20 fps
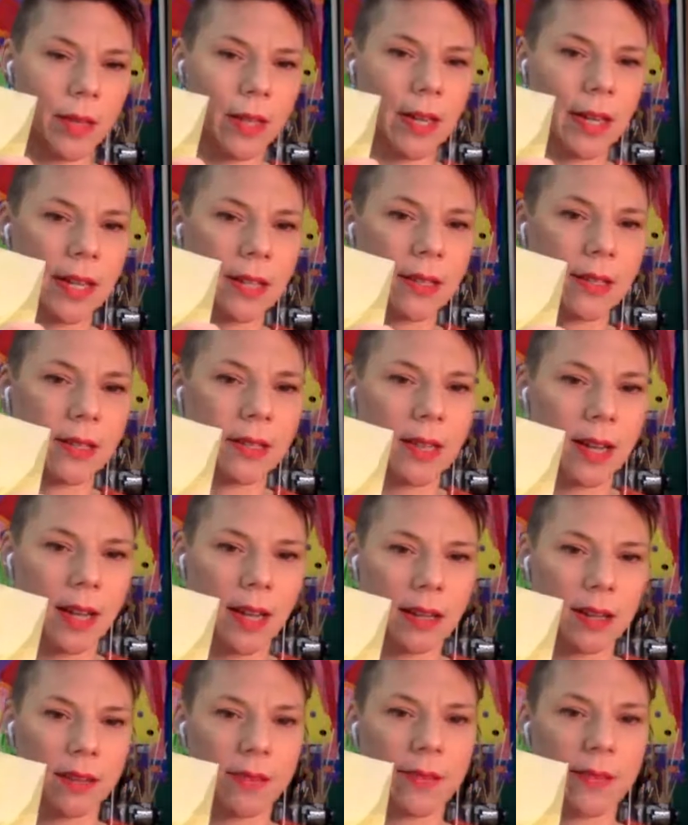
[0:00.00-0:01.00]
I'm gonna get
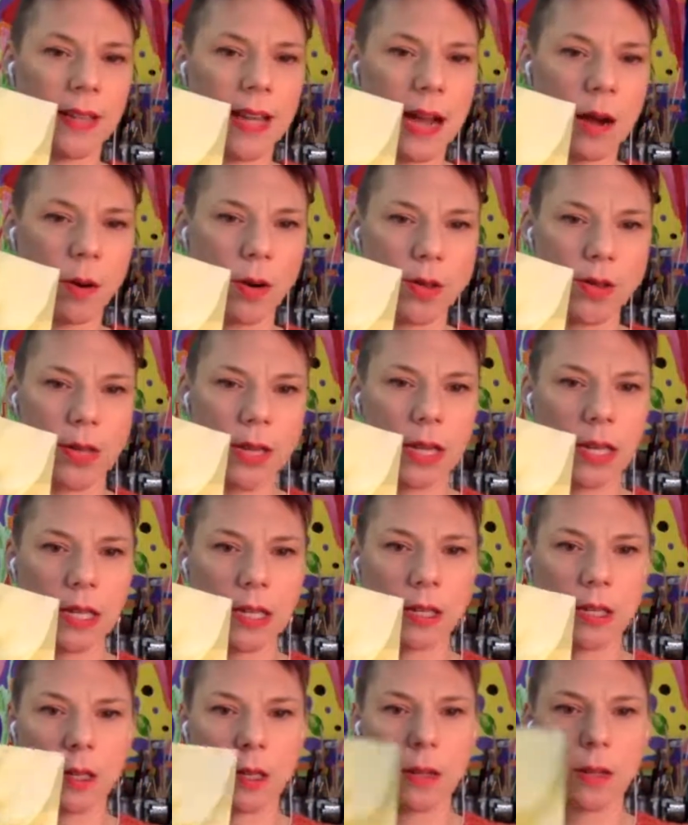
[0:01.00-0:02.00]
stuck in a flower
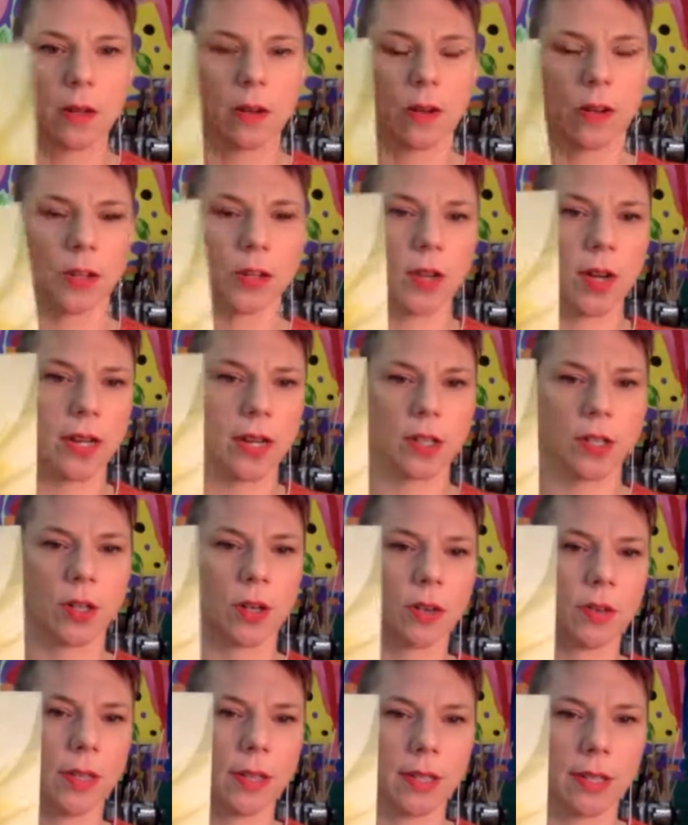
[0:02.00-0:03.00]
thing or trying to
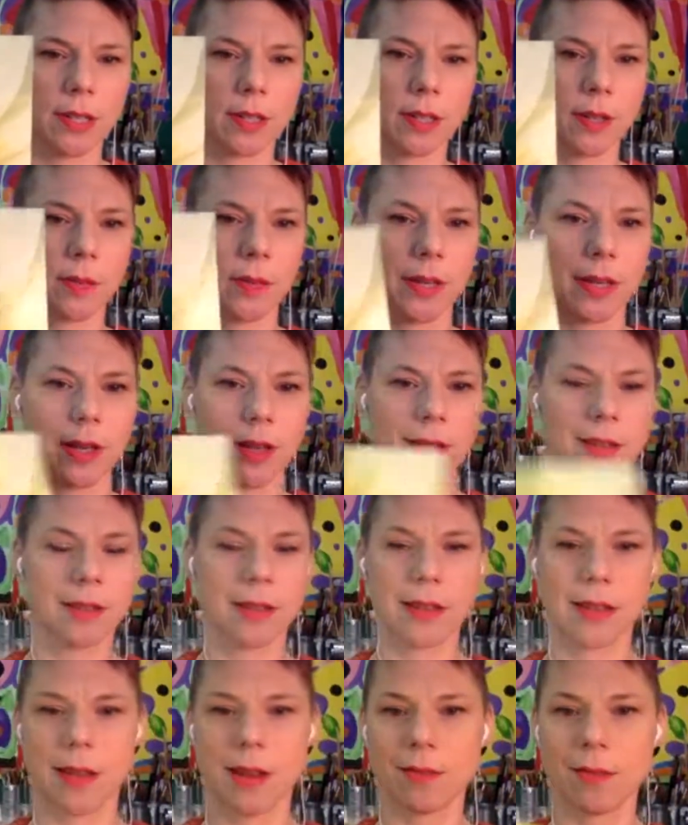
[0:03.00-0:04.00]
turn this into something
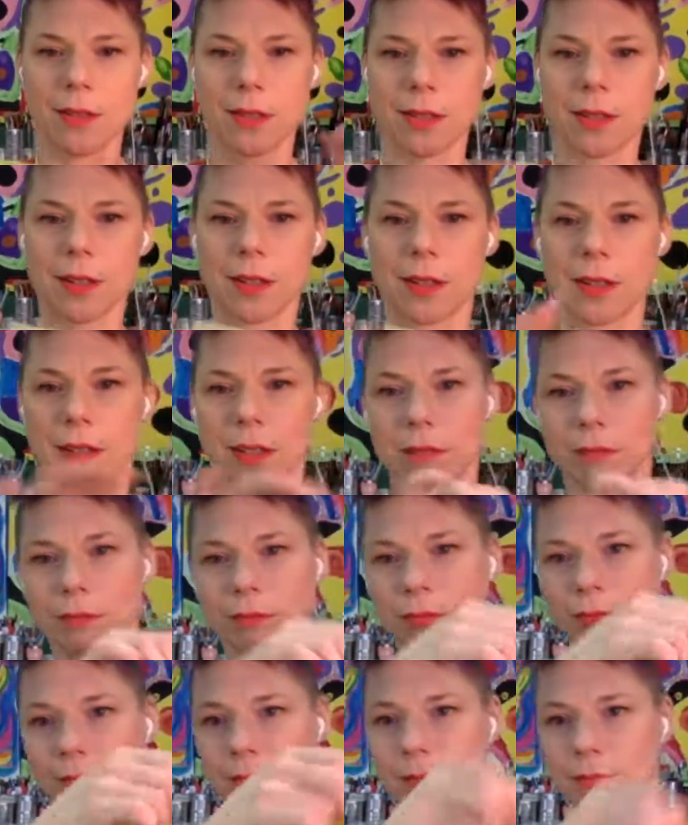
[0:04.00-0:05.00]
else. I'm just gonna
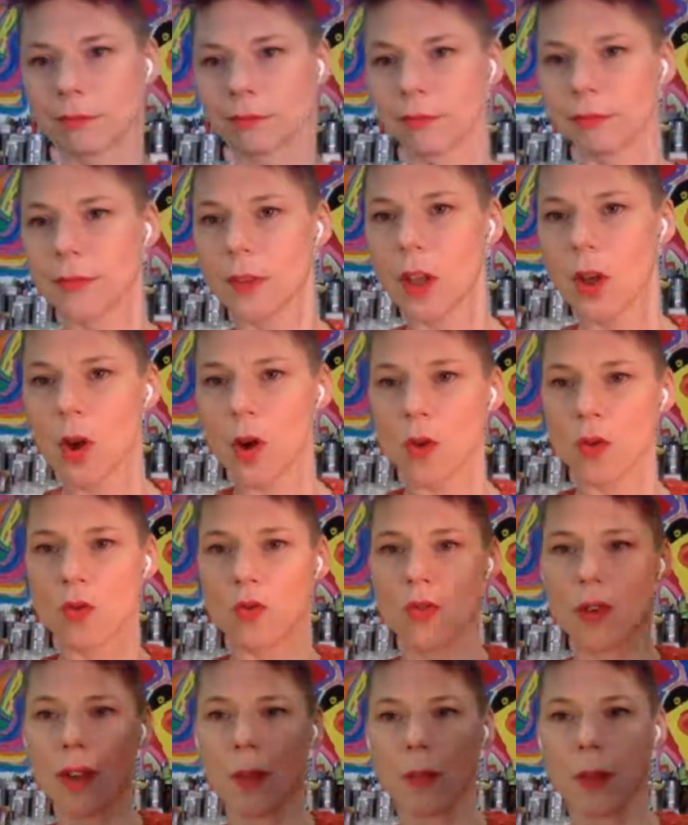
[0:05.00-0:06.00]

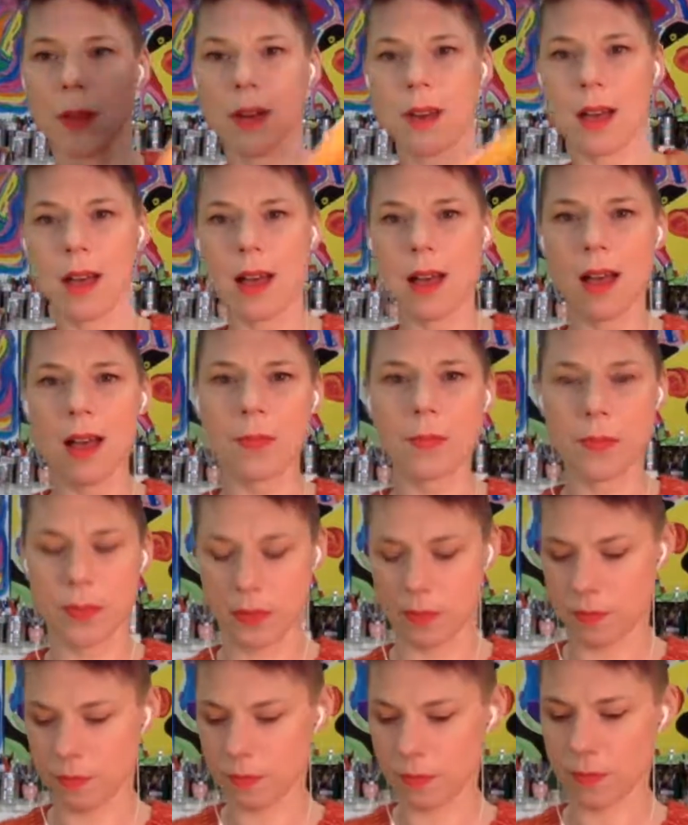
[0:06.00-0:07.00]
rip it up.
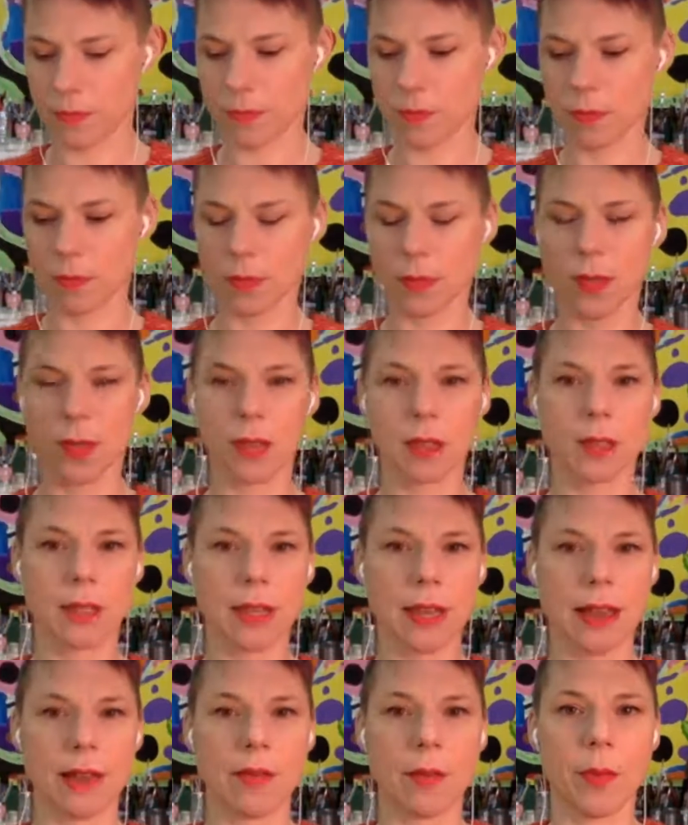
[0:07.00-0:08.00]

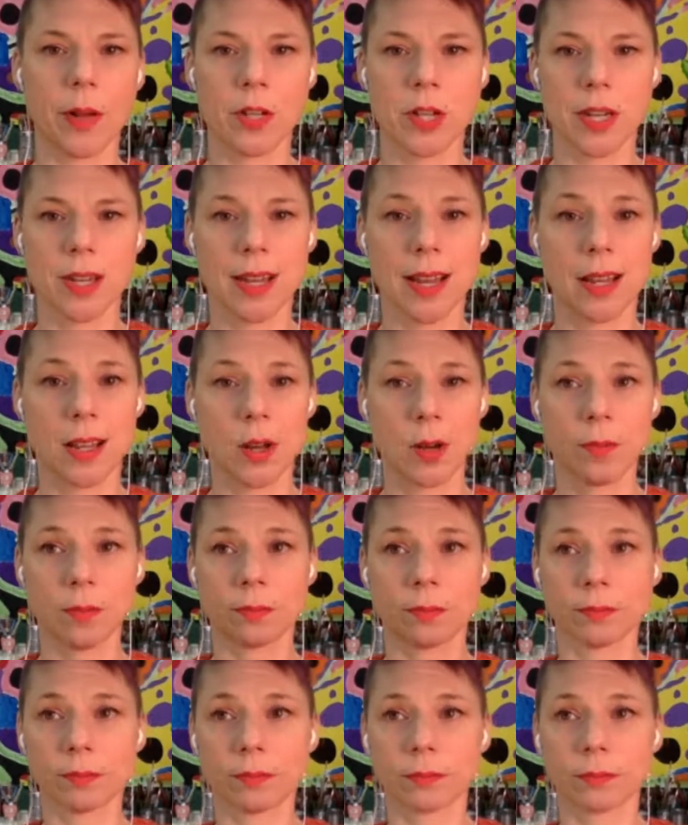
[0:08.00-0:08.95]
So I have a bunch of yellow.